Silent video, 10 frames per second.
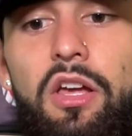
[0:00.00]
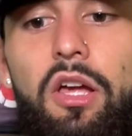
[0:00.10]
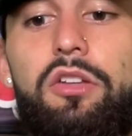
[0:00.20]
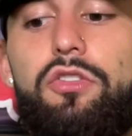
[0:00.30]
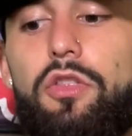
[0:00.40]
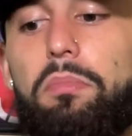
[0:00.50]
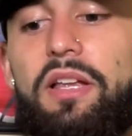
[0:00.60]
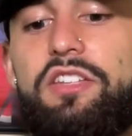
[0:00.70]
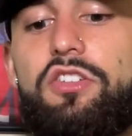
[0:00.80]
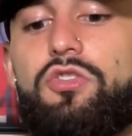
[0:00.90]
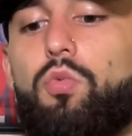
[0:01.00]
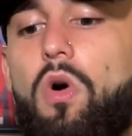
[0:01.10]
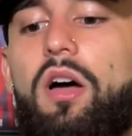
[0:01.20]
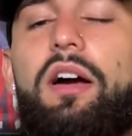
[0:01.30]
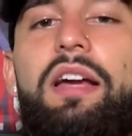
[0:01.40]
Do the Blazers
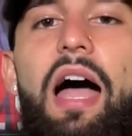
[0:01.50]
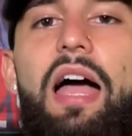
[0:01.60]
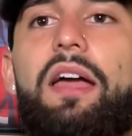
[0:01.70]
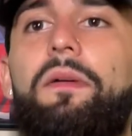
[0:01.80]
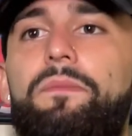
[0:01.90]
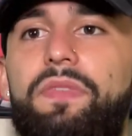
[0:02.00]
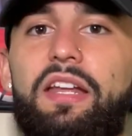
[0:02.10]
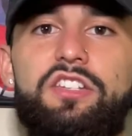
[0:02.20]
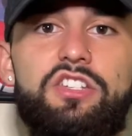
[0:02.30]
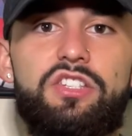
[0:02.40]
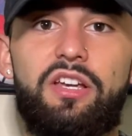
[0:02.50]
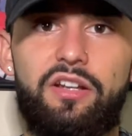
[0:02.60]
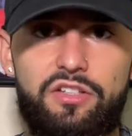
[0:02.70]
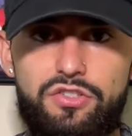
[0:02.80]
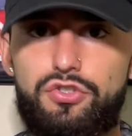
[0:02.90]
want a guy that is just going
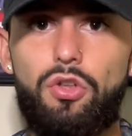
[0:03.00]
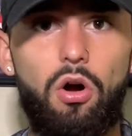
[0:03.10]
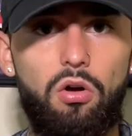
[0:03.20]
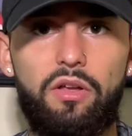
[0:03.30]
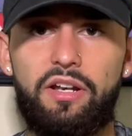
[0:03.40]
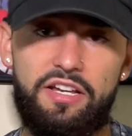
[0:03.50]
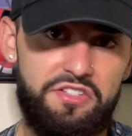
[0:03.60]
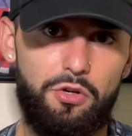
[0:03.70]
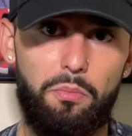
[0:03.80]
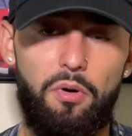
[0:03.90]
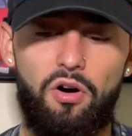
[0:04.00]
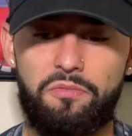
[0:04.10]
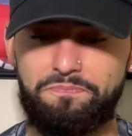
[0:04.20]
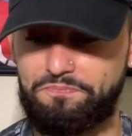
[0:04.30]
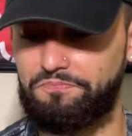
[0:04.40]
to stall an ISO
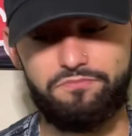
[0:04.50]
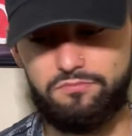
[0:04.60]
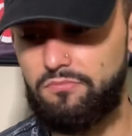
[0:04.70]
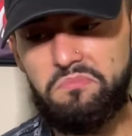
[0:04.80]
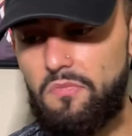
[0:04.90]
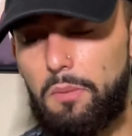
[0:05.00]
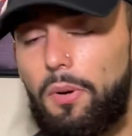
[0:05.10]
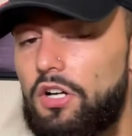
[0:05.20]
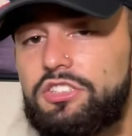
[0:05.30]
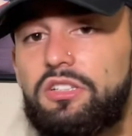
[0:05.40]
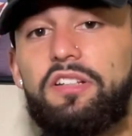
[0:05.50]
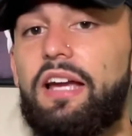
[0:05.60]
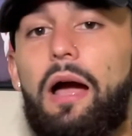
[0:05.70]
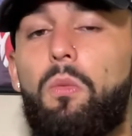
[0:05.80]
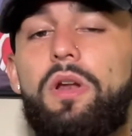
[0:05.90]
ball? Personally,
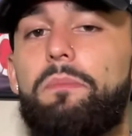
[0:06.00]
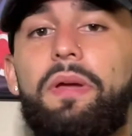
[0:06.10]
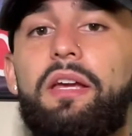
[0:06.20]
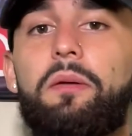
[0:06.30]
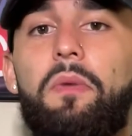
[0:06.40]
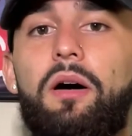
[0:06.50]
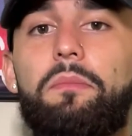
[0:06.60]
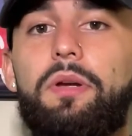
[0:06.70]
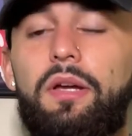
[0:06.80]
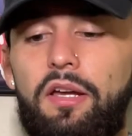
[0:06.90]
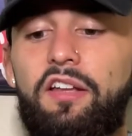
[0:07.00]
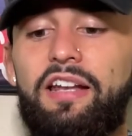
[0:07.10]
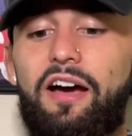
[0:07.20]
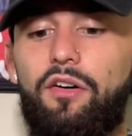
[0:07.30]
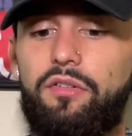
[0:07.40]
I wouldn't pick him up.
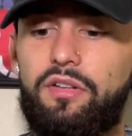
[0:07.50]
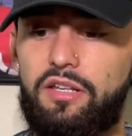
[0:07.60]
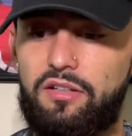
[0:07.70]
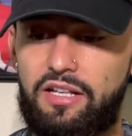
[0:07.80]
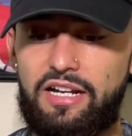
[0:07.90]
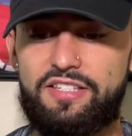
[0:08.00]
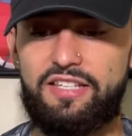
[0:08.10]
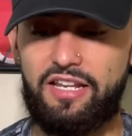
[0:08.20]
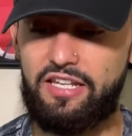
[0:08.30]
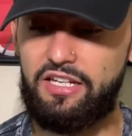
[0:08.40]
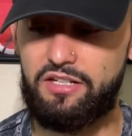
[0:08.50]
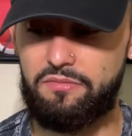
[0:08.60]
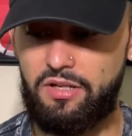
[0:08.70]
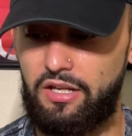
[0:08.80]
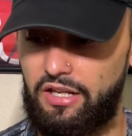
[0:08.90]
Now, like I said, he can
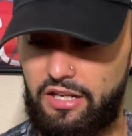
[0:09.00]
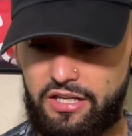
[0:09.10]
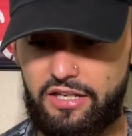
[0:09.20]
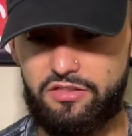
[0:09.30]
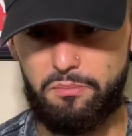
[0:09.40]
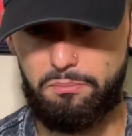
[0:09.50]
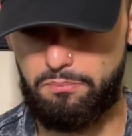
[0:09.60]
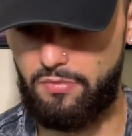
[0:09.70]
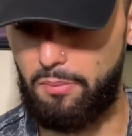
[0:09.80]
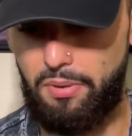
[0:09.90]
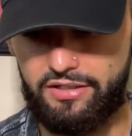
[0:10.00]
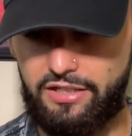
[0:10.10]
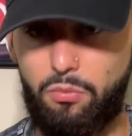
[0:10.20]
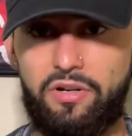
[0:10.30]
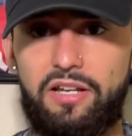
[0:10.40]
get a bucket
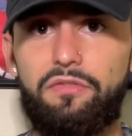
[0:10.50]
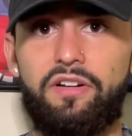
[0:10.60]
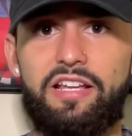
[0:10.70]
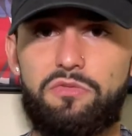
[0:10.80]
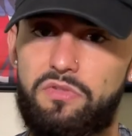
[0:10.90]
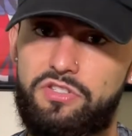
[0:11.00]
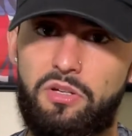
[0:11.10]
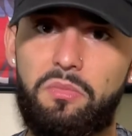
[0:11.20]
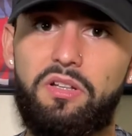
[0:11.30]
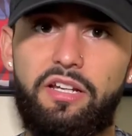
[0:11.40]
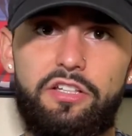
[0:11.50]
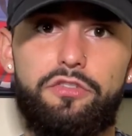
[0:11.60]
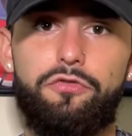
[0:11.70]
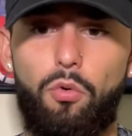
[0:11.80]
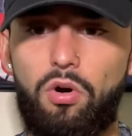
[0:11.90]
whenever, and that's what Summer League is
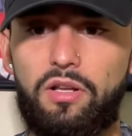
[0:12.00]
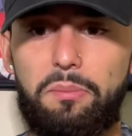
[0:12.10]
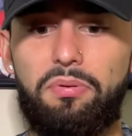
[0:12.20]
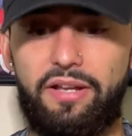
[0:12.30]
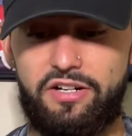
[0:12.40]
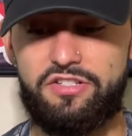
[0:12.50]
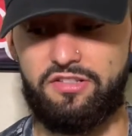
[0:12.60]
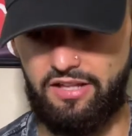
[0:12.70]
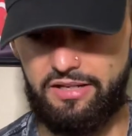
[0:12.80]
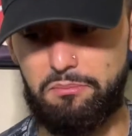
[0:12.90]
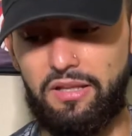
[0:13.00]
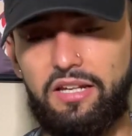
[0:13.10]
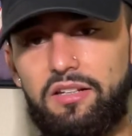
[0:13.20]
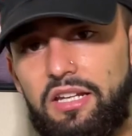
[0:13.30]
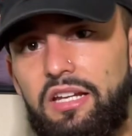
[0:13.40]
for. Like, players like
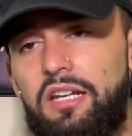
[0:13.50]
Blakeney,